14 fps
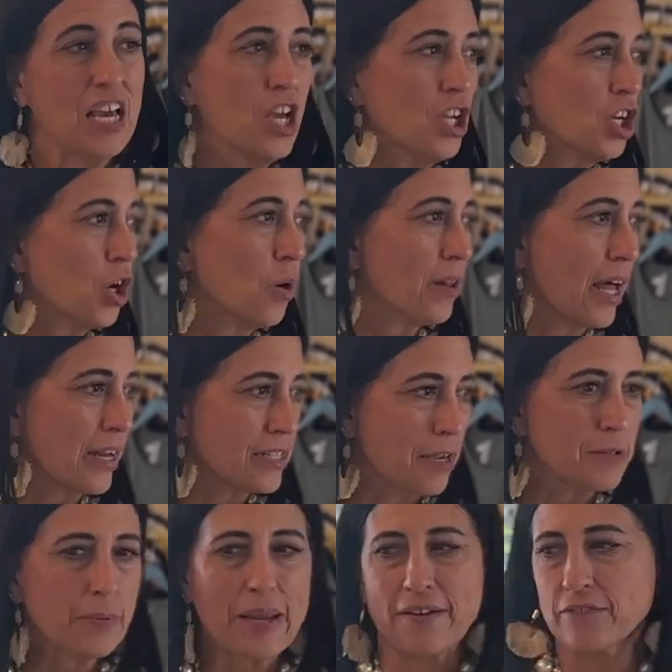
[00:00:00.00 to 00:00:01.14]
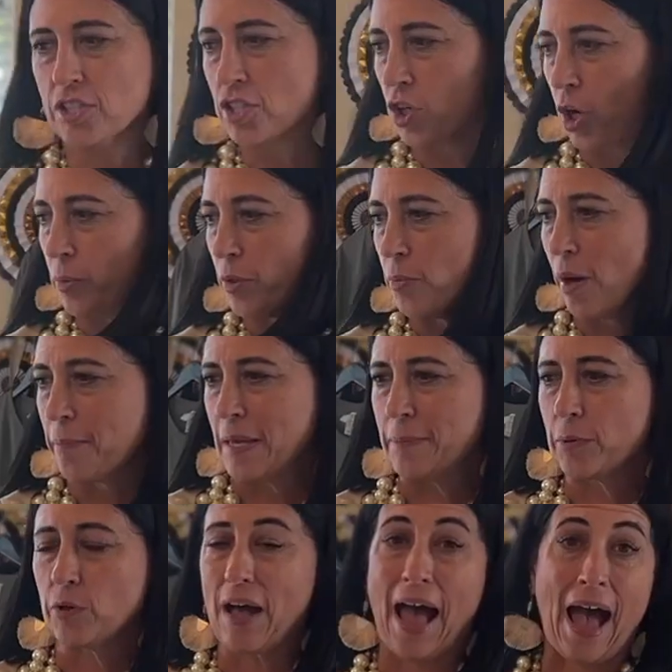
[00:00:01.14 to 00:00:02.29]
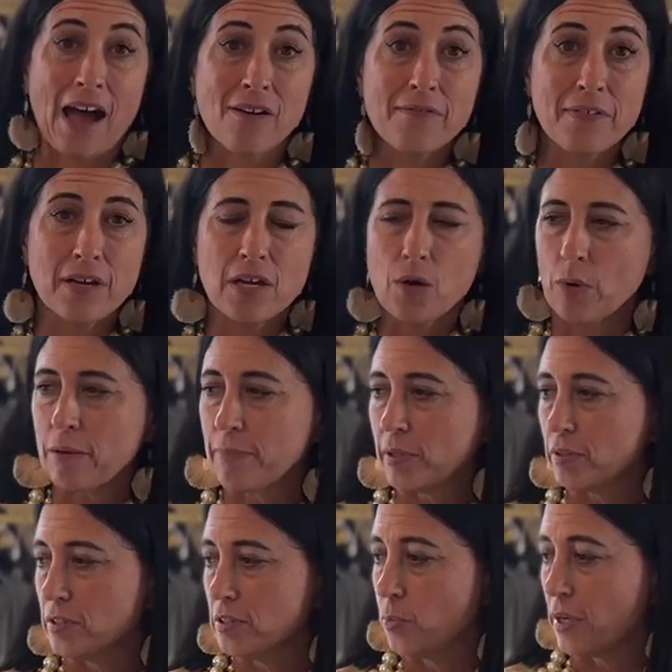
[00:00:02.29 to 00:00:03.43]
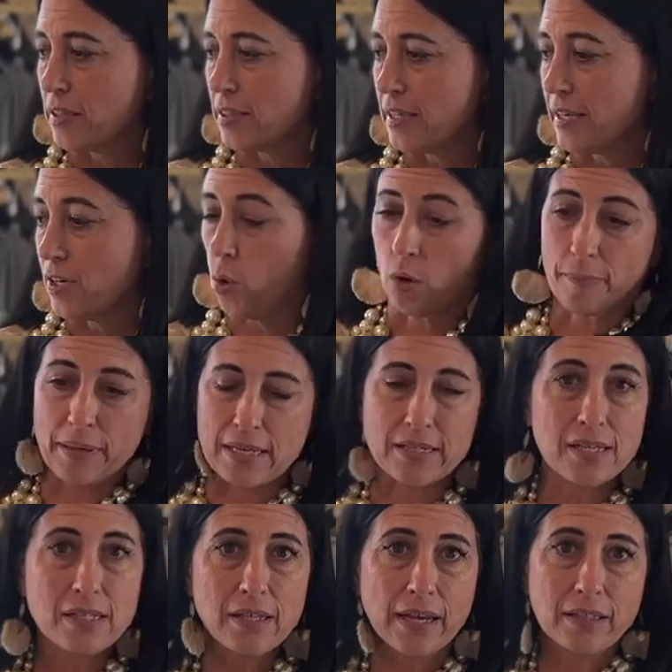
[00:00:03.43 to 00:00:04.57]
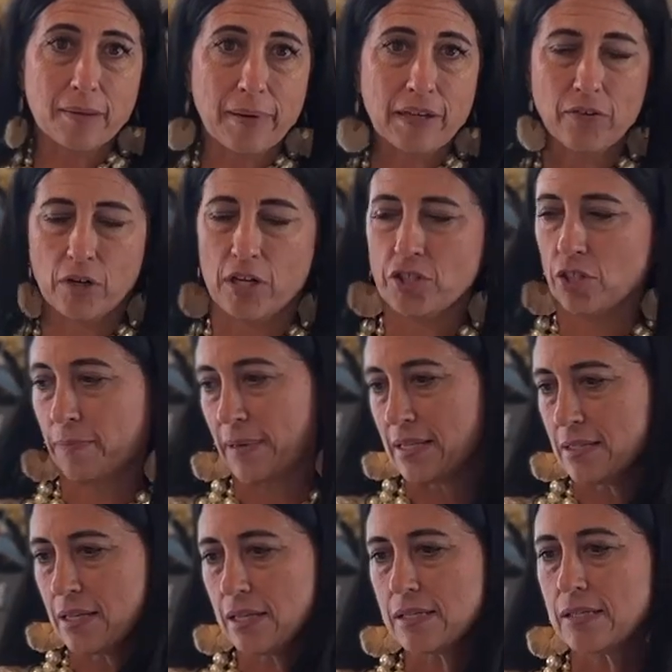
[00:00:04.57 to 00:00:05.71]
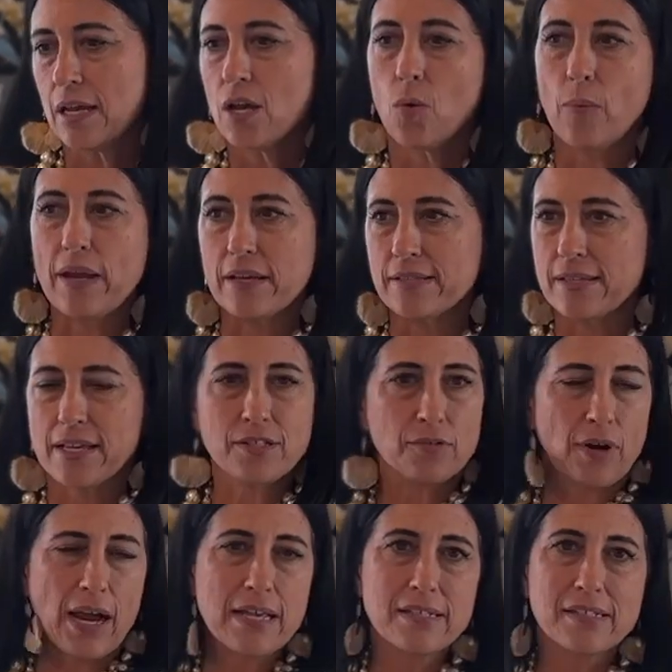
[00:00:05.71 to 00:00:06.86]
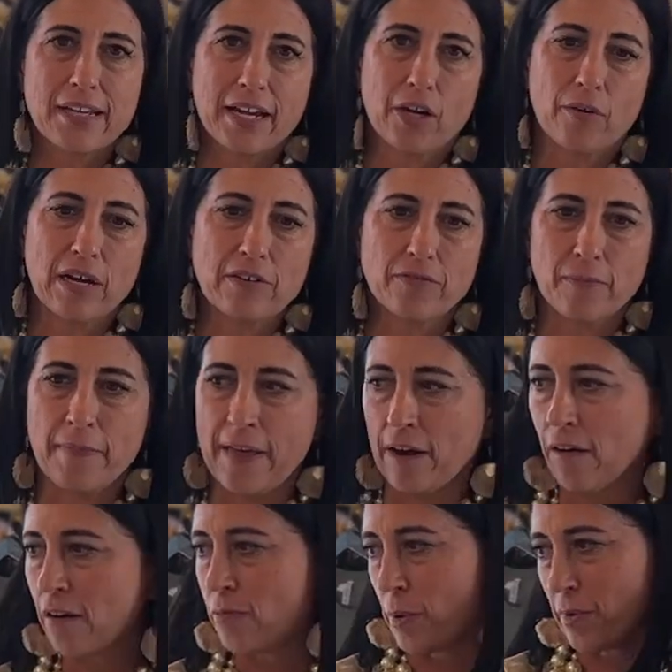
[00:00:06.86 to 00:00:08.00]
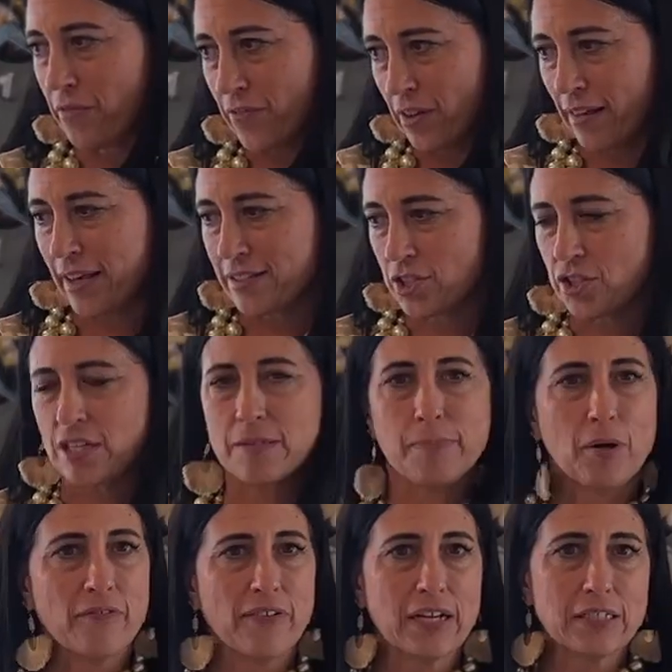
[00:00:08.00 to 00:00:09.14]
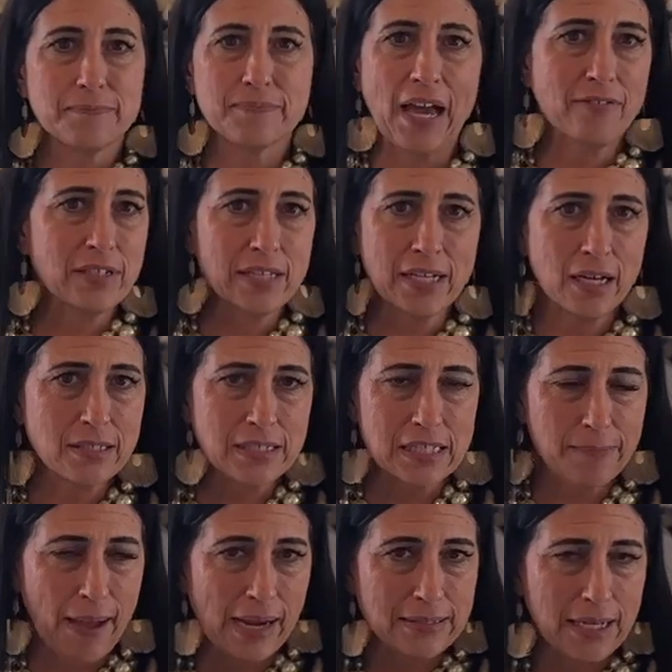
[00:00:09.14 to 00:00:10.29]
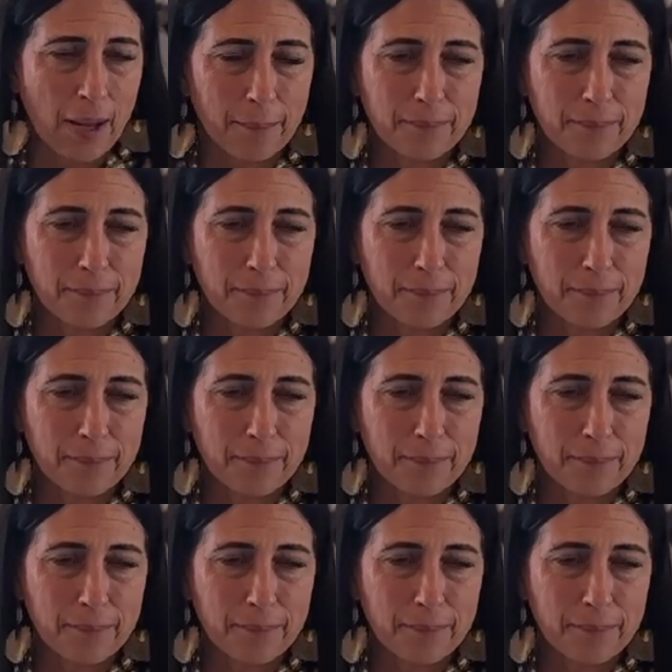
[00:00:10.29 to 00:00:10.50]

A lot of times we have to start with what people have. We build with the core pieces, like the big furniture pieces. We accessorize and decorate from there, and when we feel like it's just perfect, everything else gets packed up.